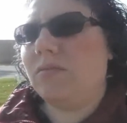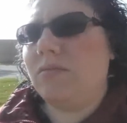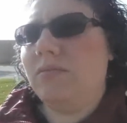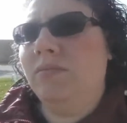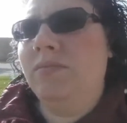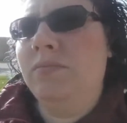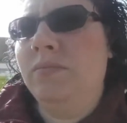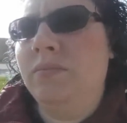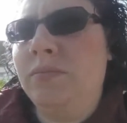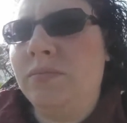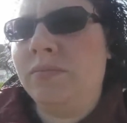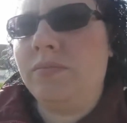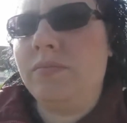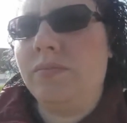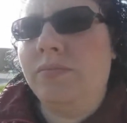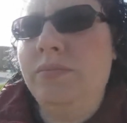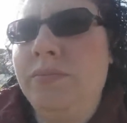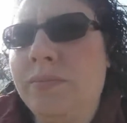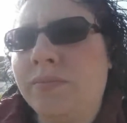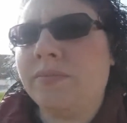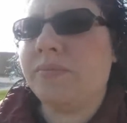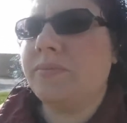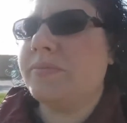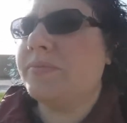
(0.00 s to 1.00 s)

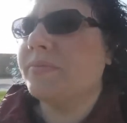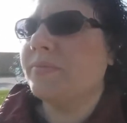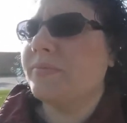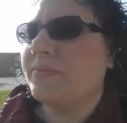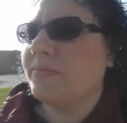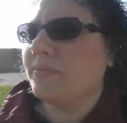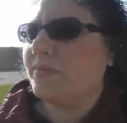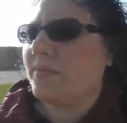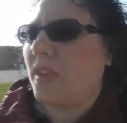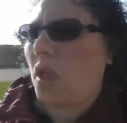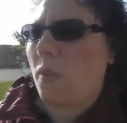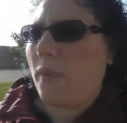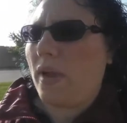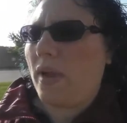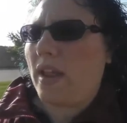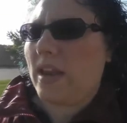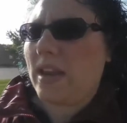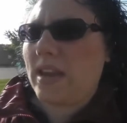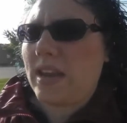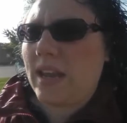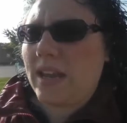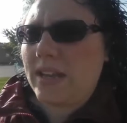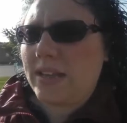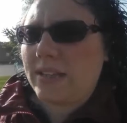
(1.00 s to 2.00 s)
and we had a
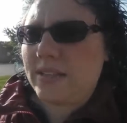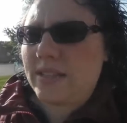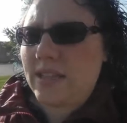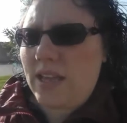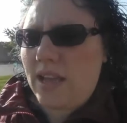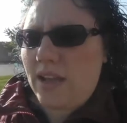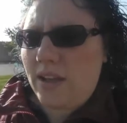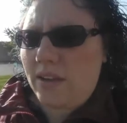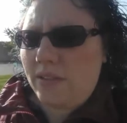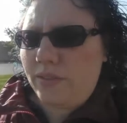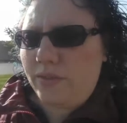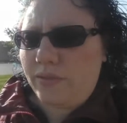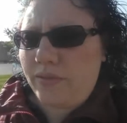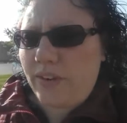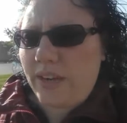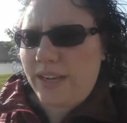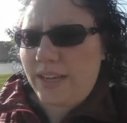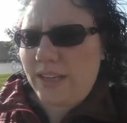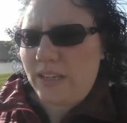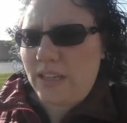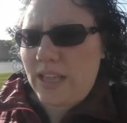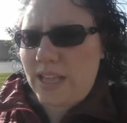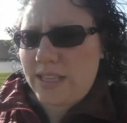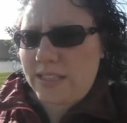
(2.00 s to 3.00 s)
nice uh,
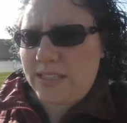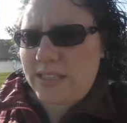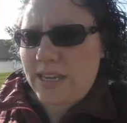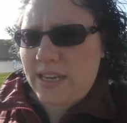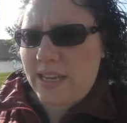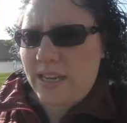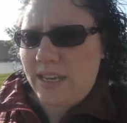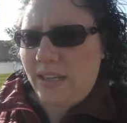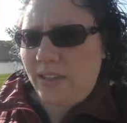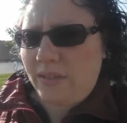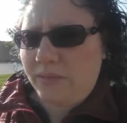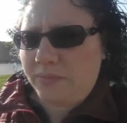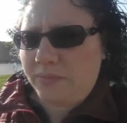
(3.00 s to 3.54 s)
fire last night